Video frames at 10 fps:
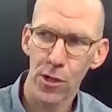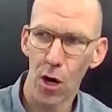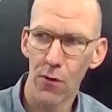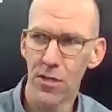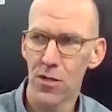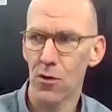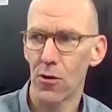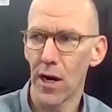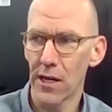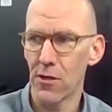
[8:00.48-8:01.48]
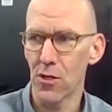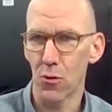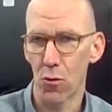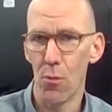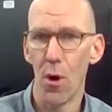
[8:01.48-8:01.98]
COVID's created this
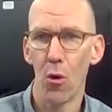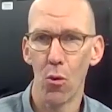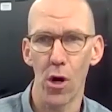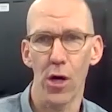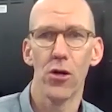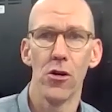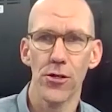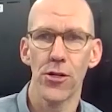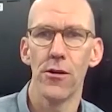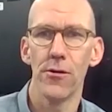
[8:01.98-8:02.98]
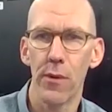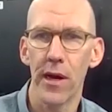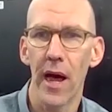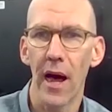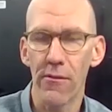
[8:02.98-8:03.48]
remote work culture that we
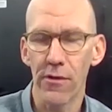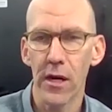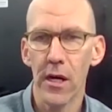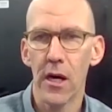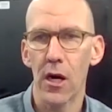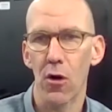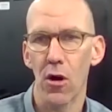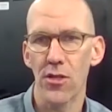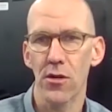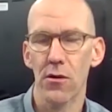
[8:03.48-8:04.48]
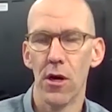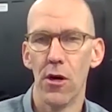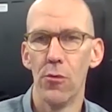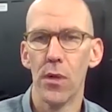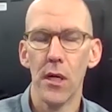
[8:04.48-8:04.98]
have across the
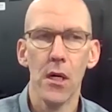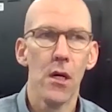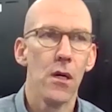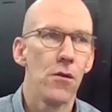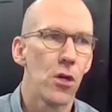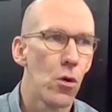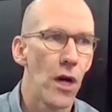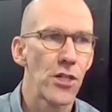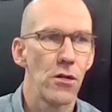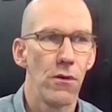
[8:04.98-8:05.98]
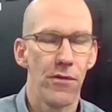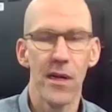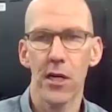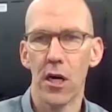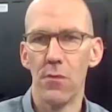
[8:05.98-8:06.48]
globe, the question
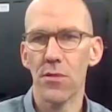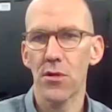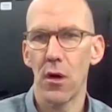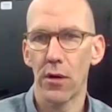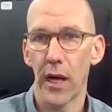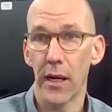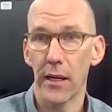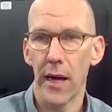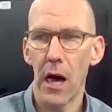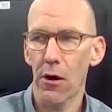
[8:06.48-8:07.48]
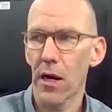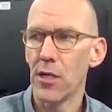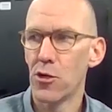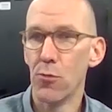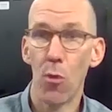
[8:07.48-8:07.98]
then comes, okay, how can I
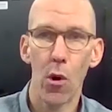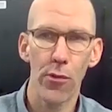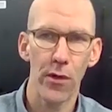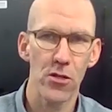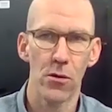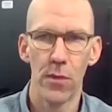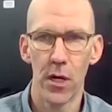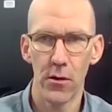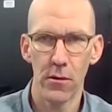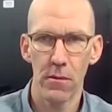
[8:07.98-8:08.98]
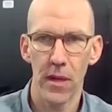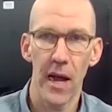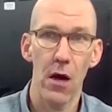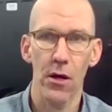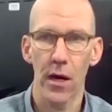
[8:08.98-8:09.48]
do more things remote, and
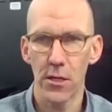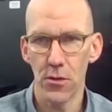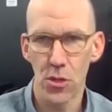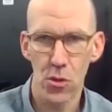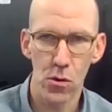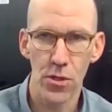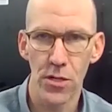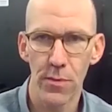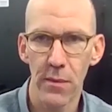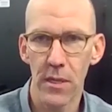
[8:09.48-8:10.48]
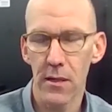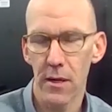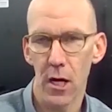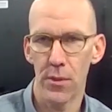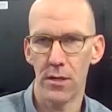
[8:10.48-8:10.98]
how can I use tools to
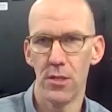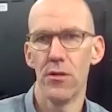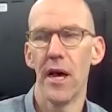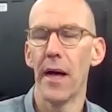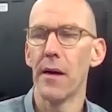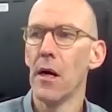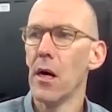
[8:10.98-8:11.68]
help me do that?